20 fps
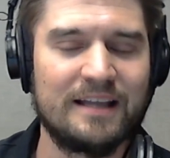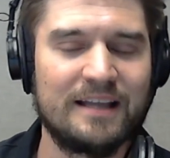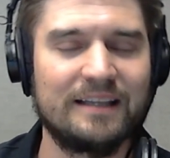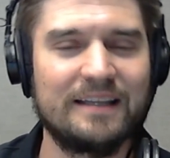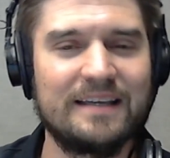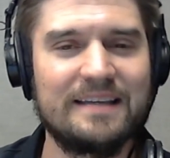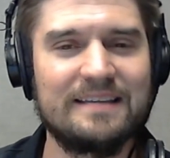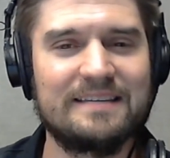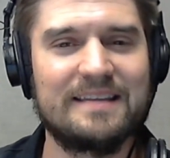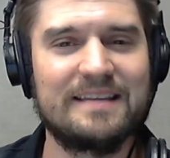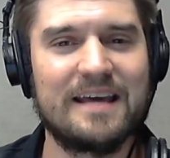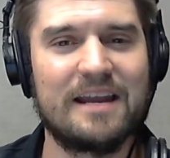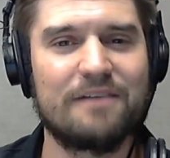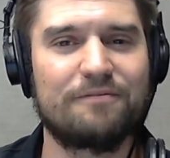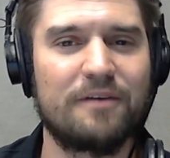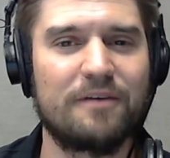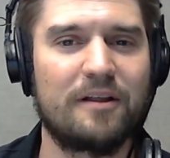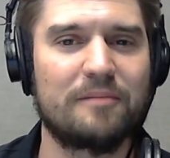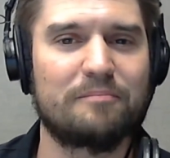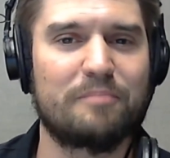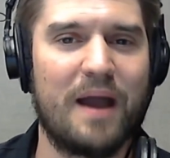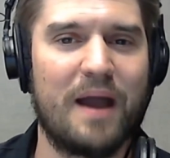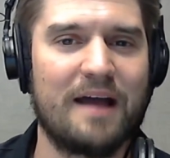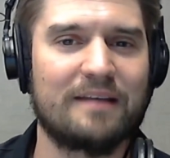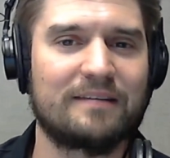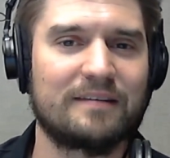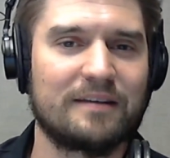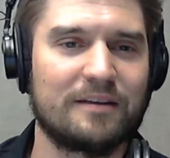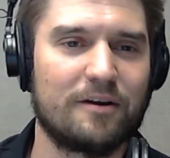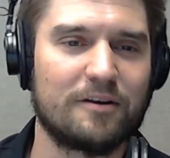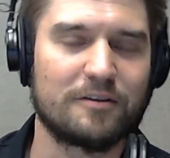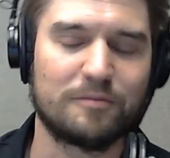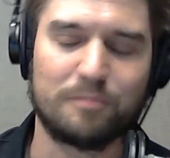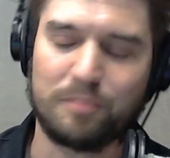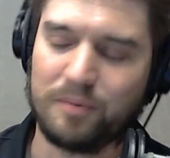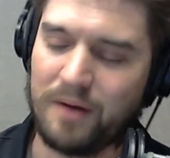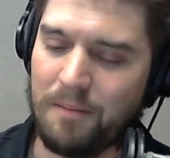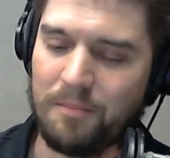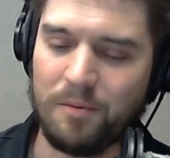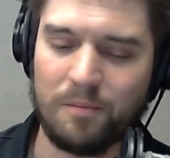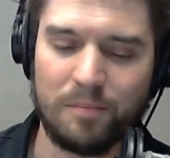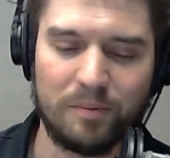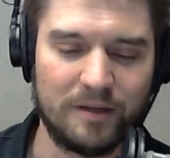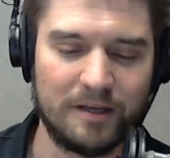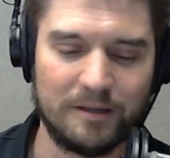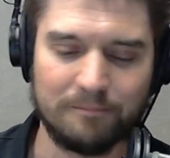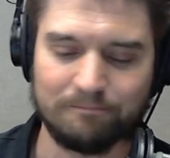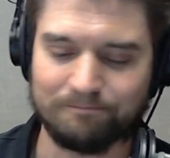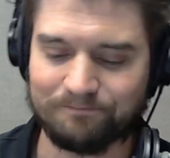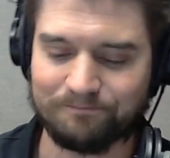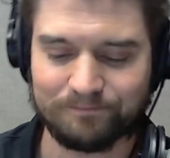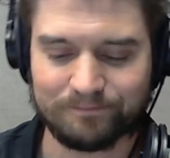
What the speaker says: leads the NFL in passing yards? Probably,